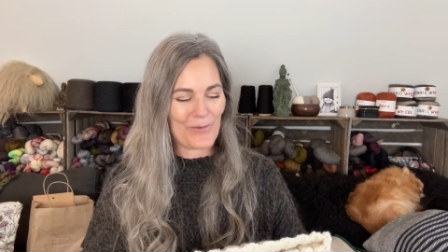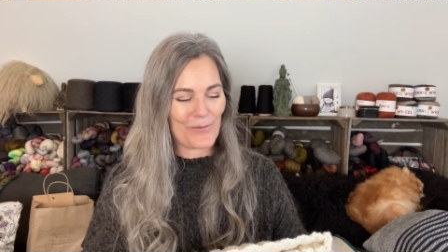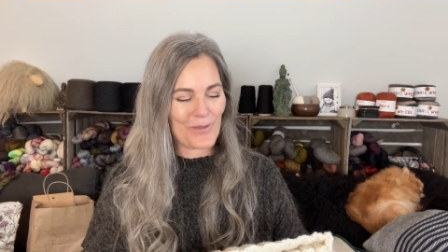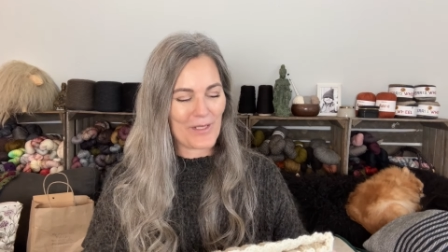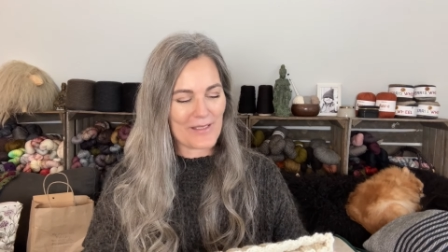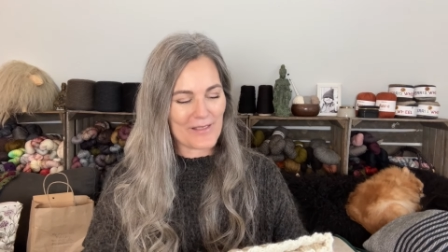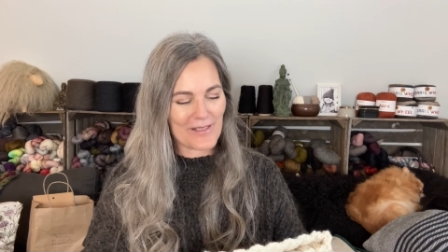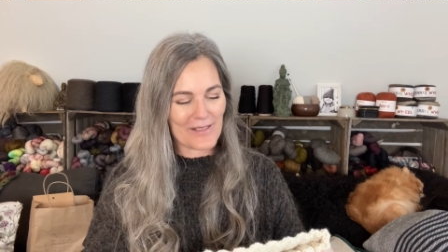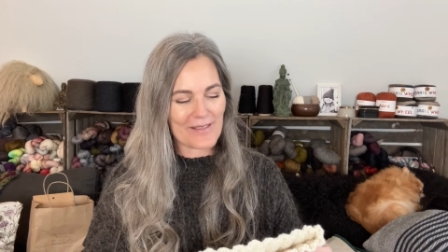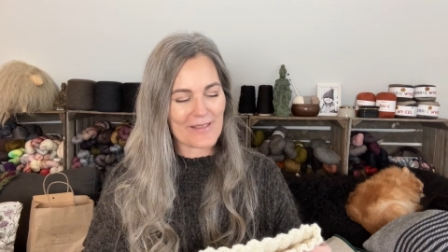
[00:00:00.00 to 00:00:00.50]

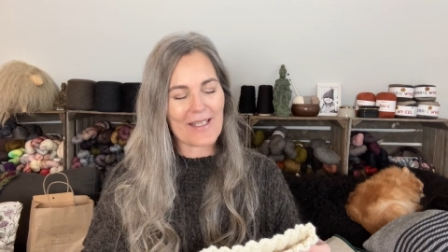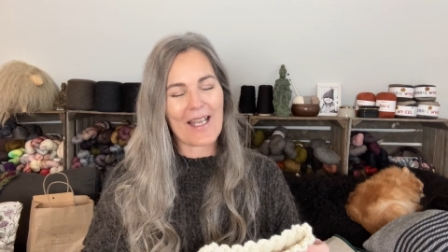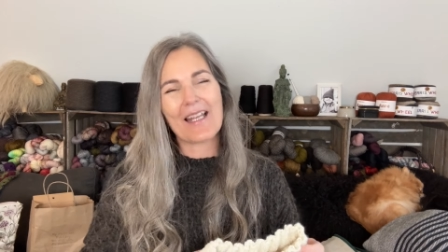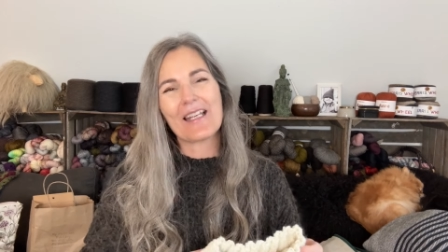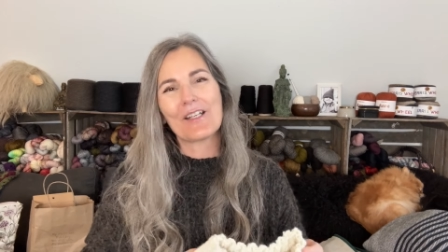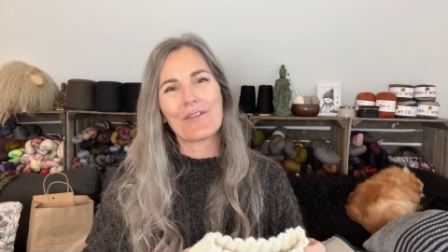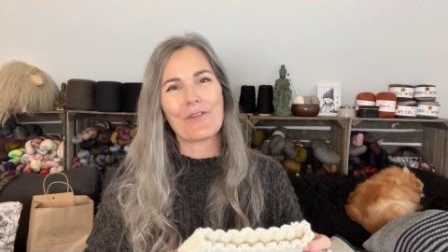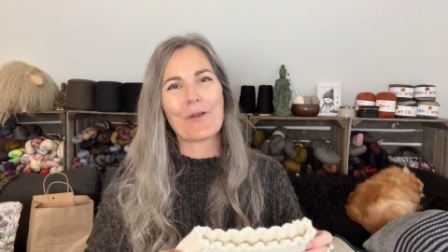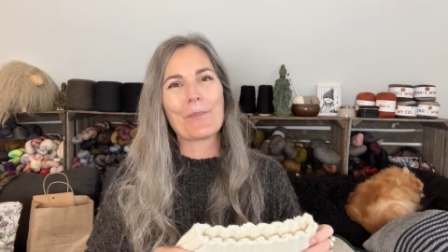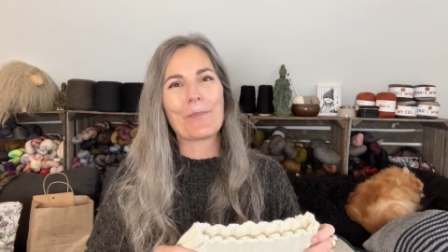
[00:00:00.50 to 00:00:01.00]
which is
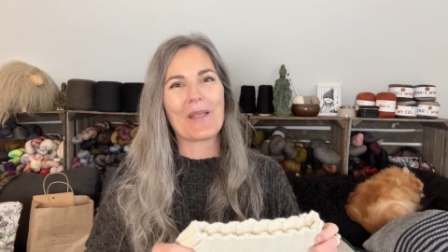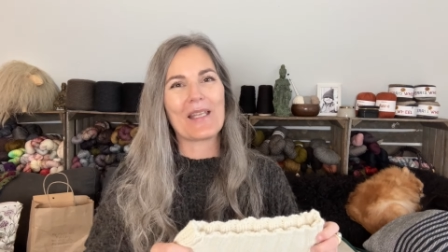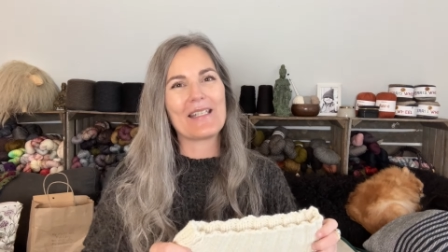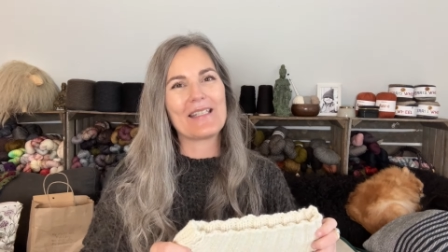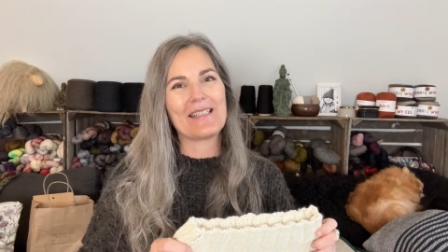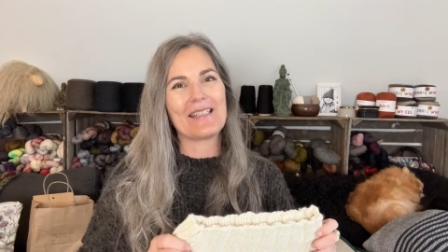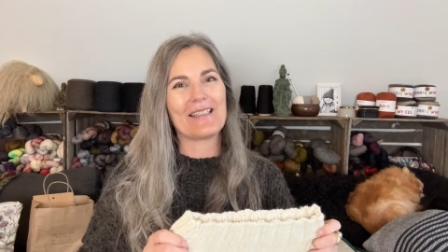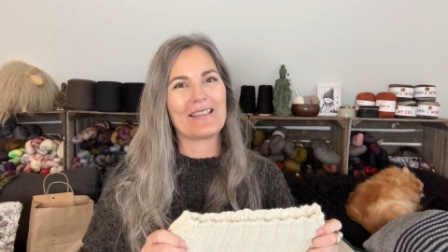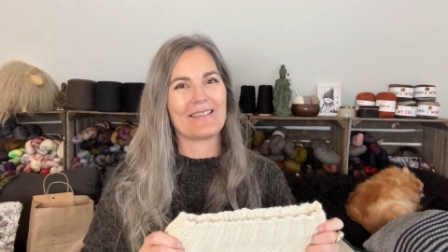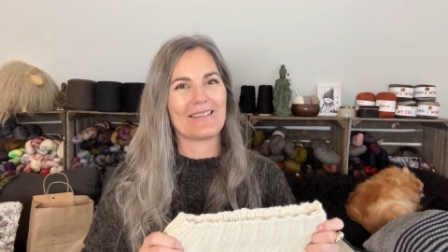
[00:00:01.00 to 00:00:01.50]
kind of a big
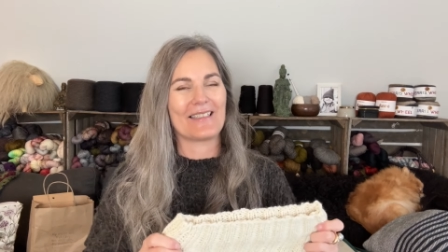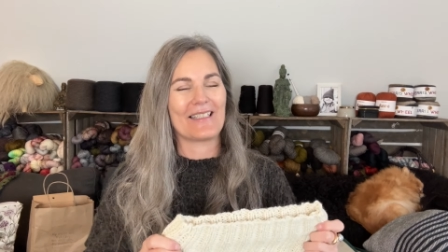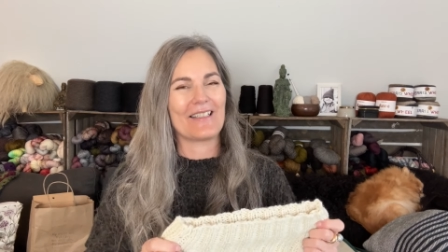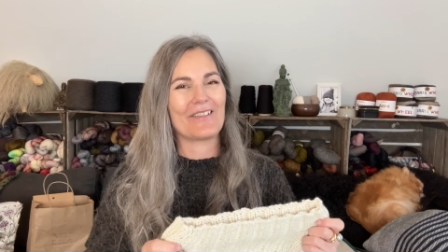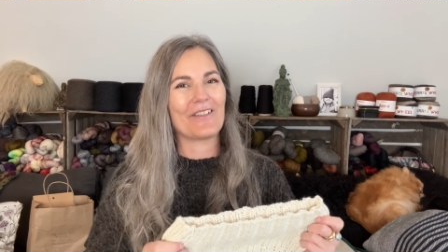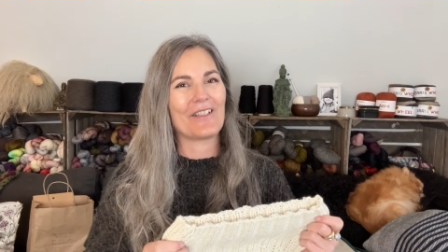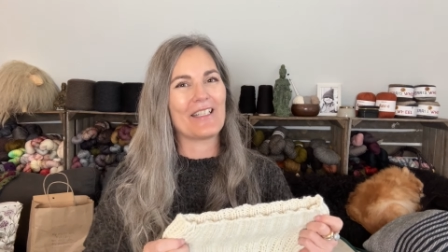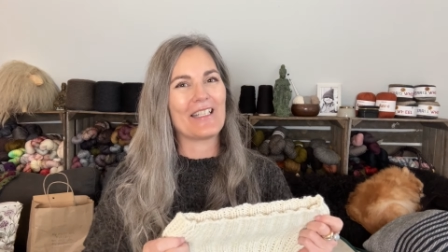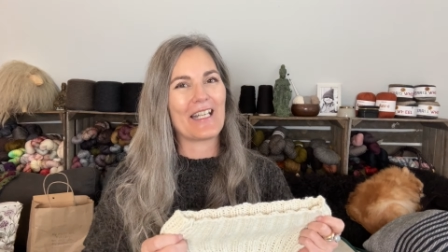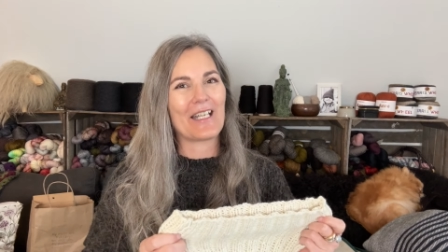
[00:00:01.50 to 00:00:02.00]
deal
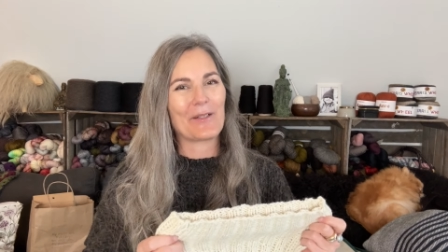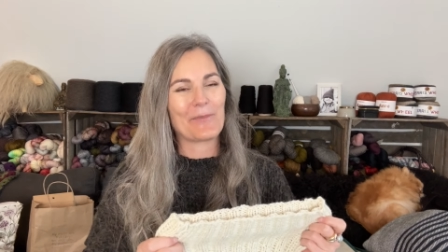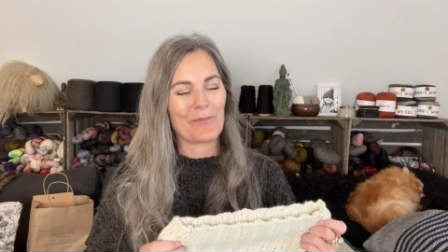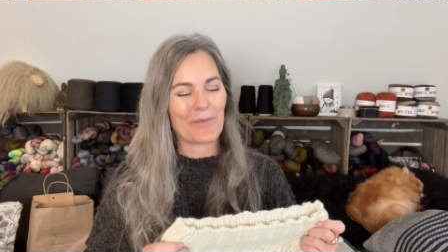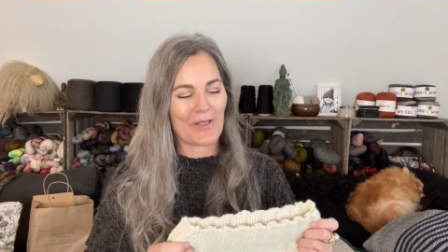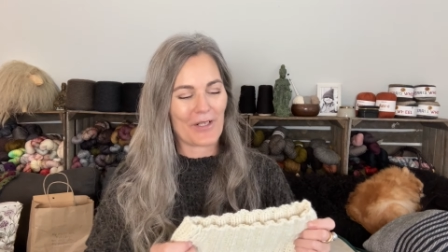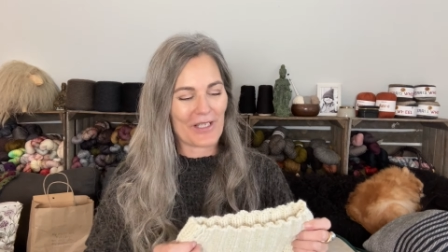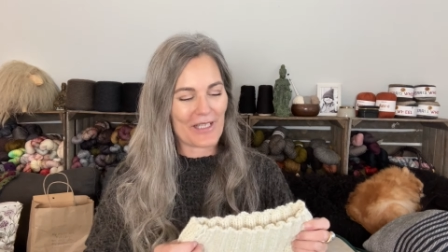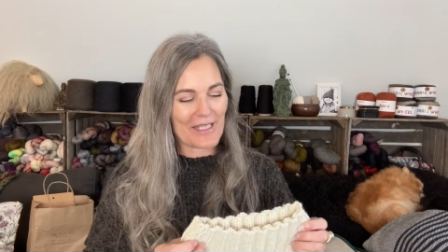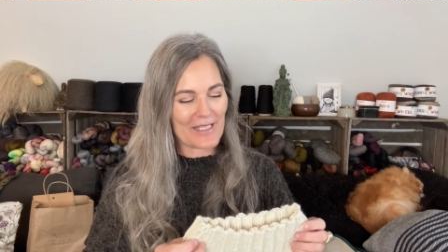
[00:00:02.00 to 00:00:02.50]
here in Denmark.